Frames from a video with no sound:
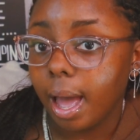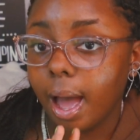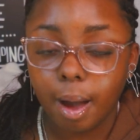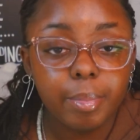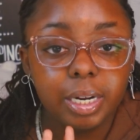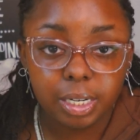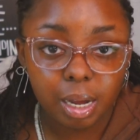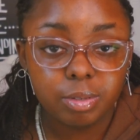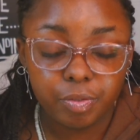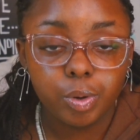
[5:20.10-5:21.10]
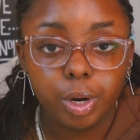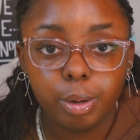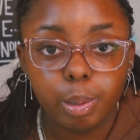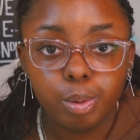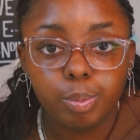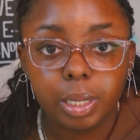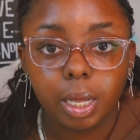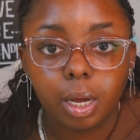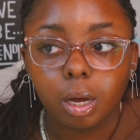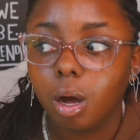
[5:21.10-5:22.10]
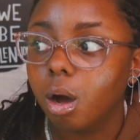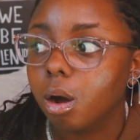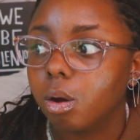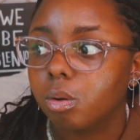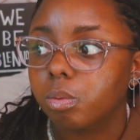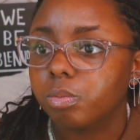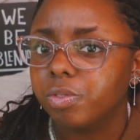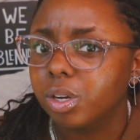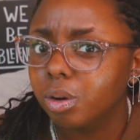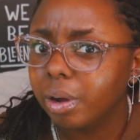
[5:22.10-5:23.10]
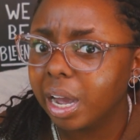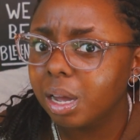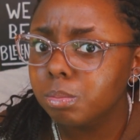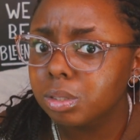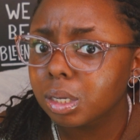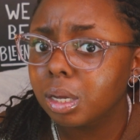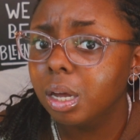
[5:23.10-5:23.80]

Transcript: How many times have you heard people be like, oh, video games?